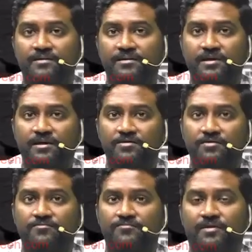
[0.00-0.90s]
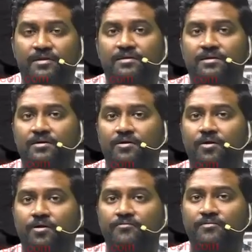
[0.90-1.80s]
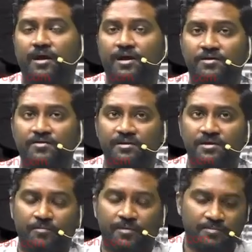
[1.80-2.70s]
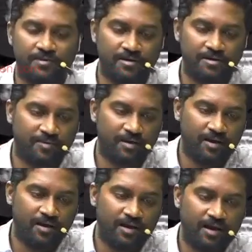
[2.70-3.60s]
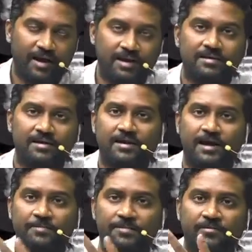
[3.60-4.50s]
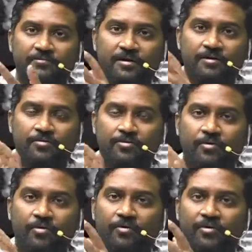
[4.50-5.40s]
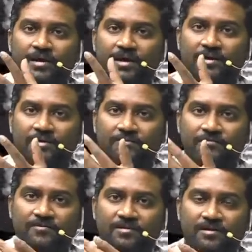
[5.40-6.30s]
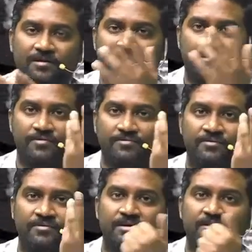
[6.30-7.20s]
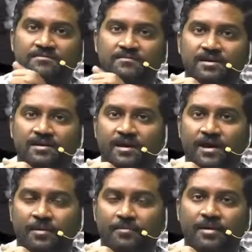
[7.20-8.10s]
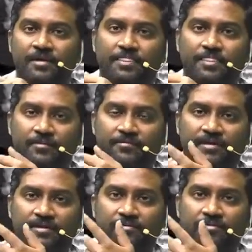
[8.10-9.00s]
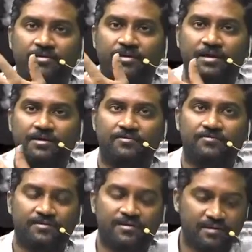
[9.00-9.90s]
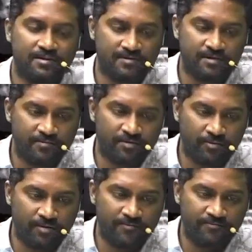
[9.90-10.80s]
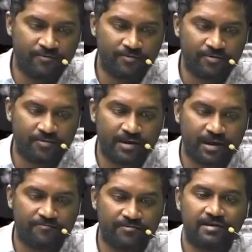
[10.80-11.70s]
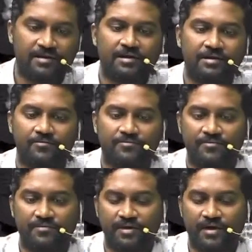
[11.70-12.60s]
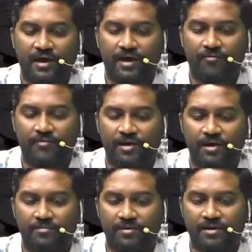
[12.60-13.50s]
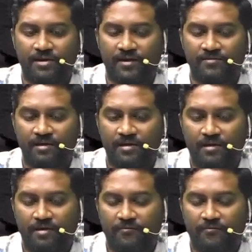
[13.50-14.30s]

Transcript: cardiogenic pulmonary edema. At that time there were no negative filter, there was no Instagram, there were no negative filters, there were only photographic negatives. So they have named it as